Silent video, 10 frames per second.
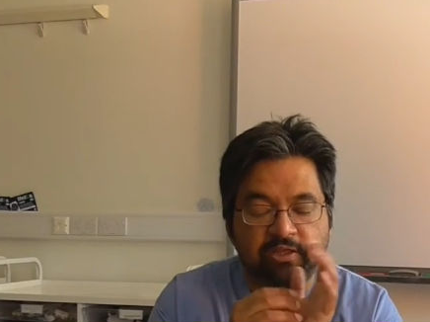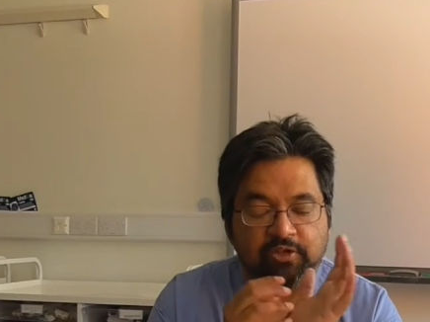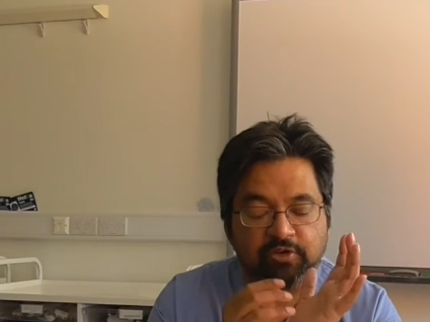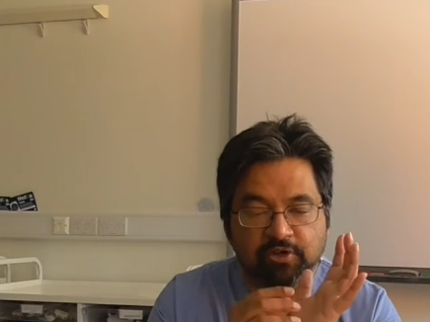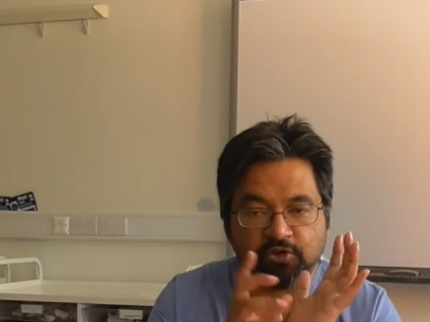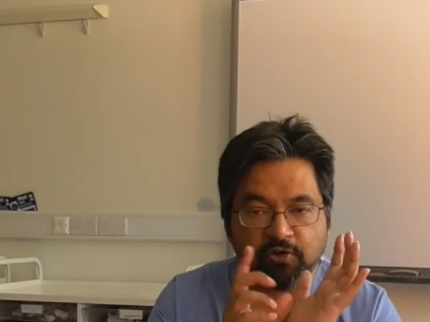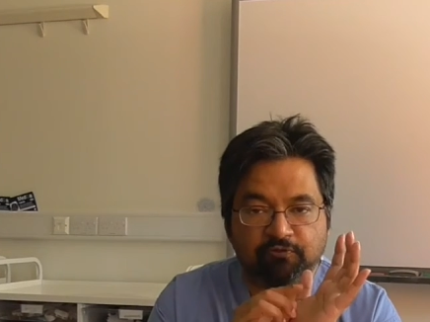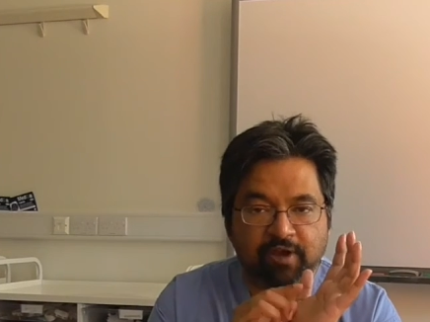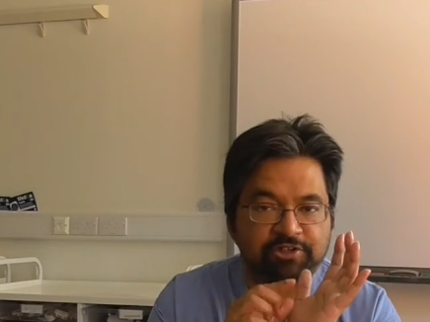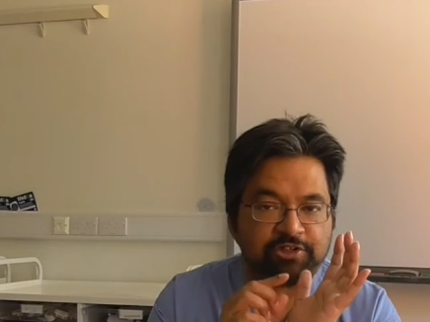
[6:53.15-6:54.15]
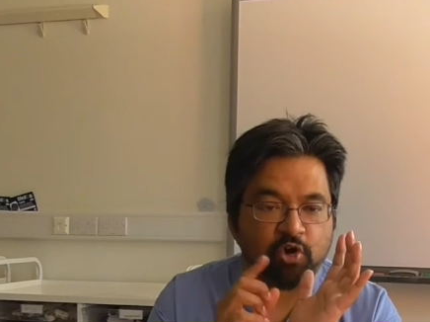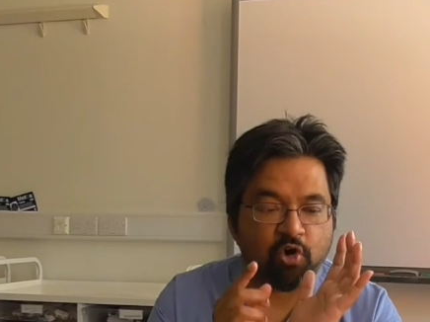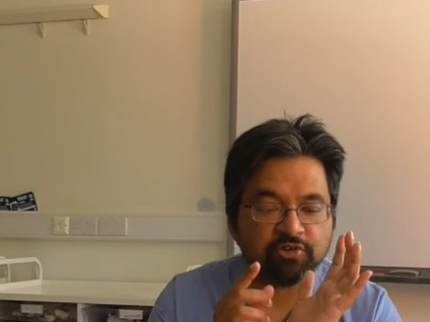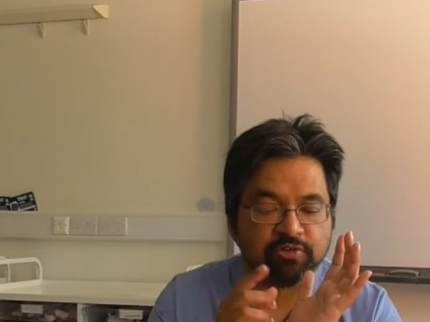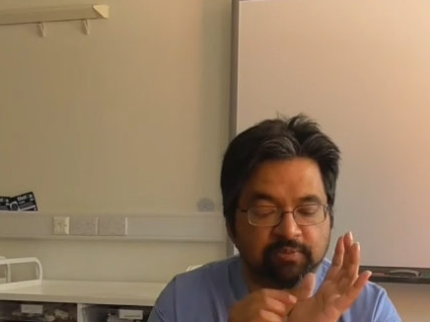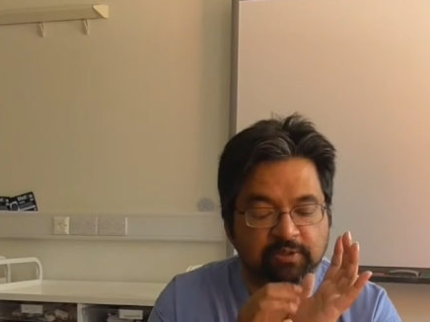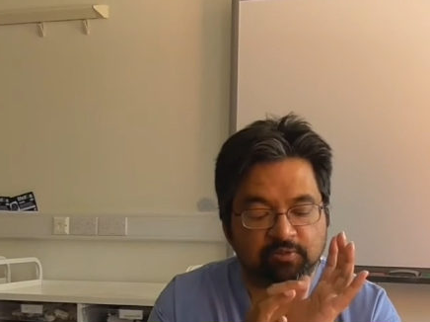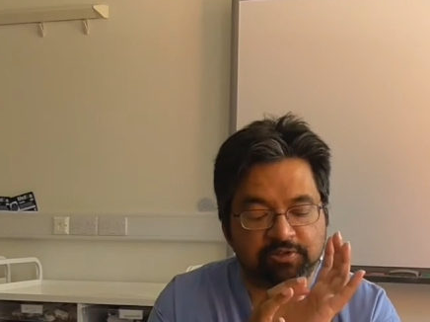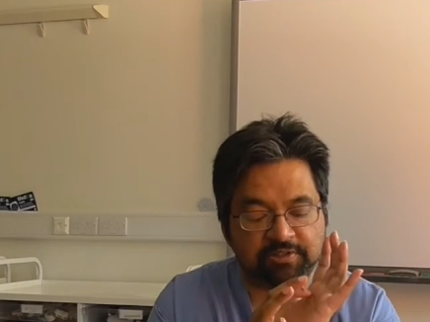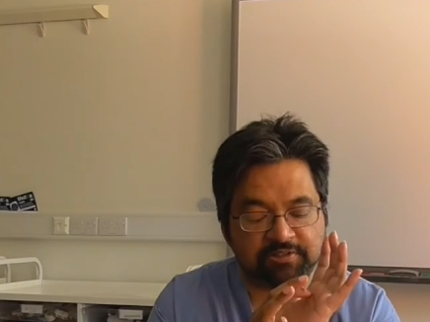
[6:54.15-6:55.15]
you can do a fasciotomy,
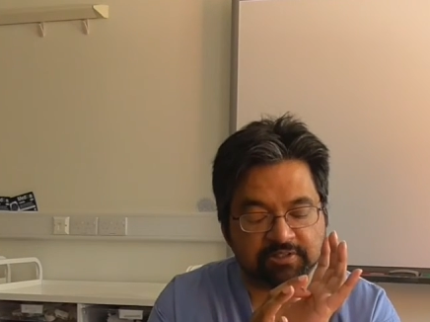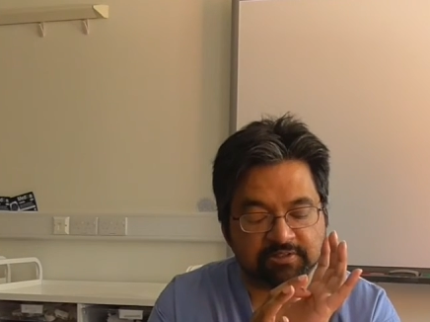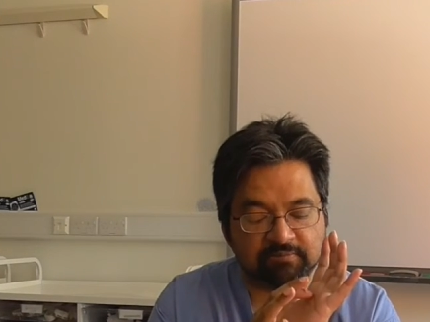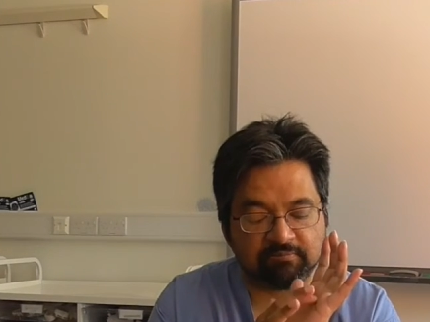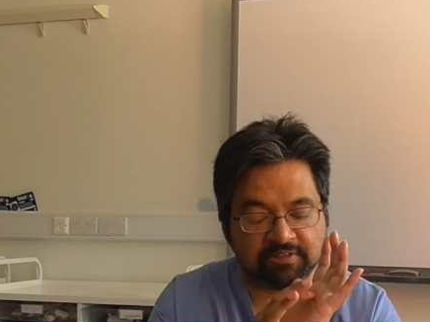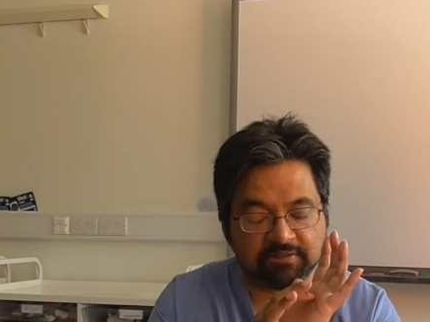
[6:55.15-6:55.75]
which is just